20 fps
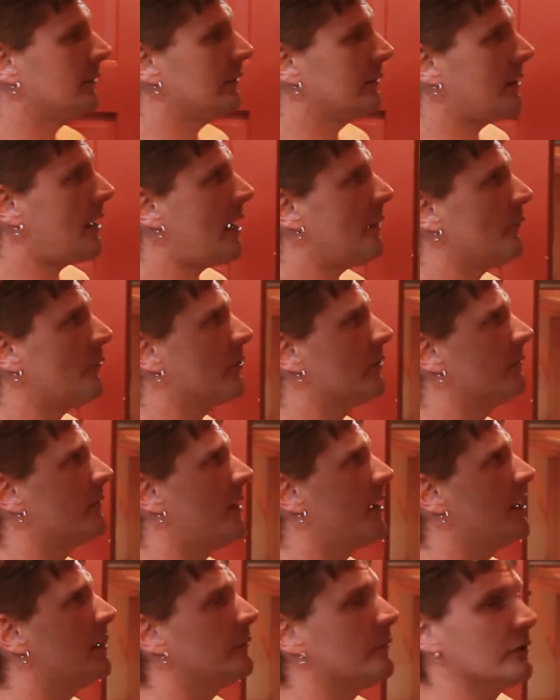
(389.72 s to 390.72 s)
a lot more
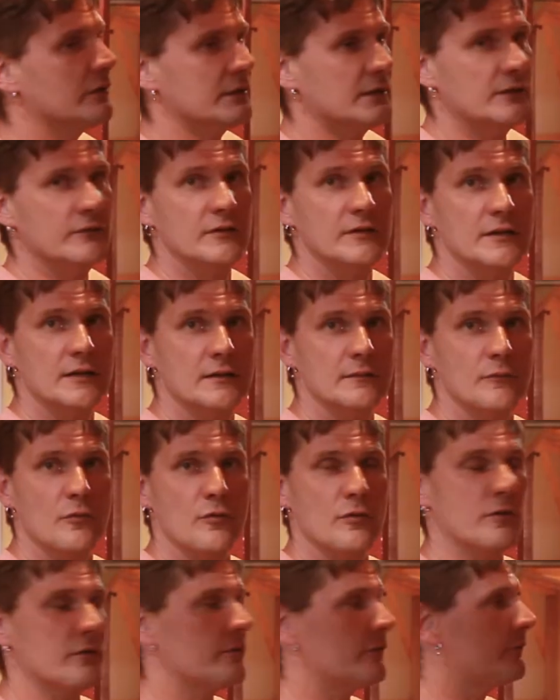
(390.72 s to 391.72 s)
available even than
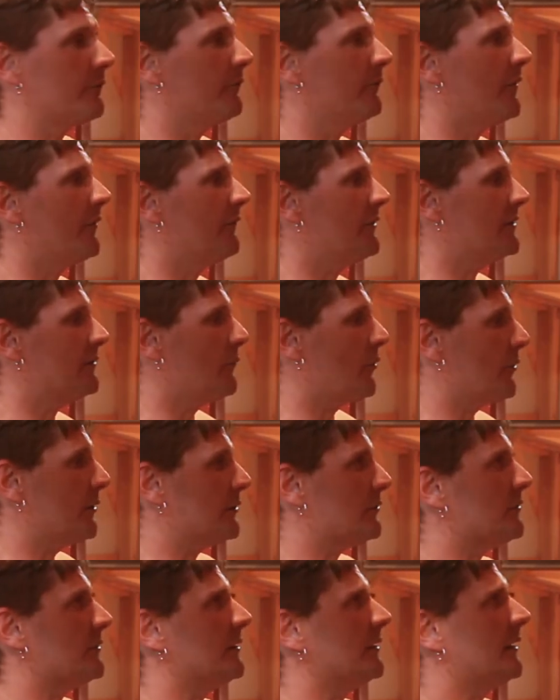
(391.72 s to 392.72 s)
more of these more
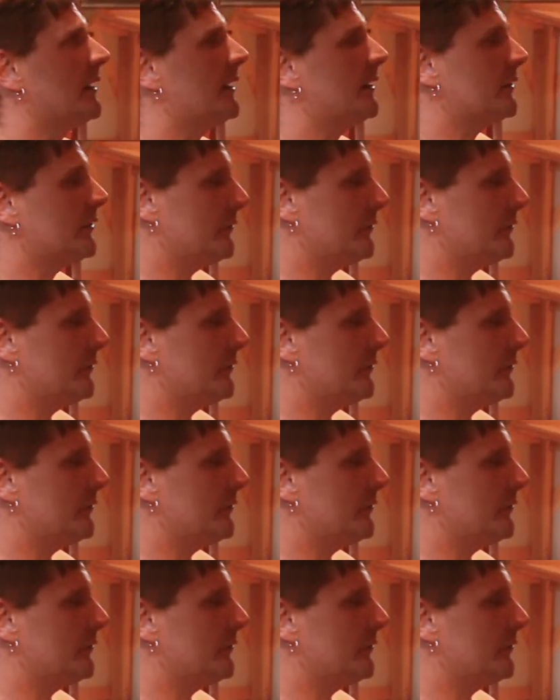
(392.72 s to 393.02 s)
interesting kind of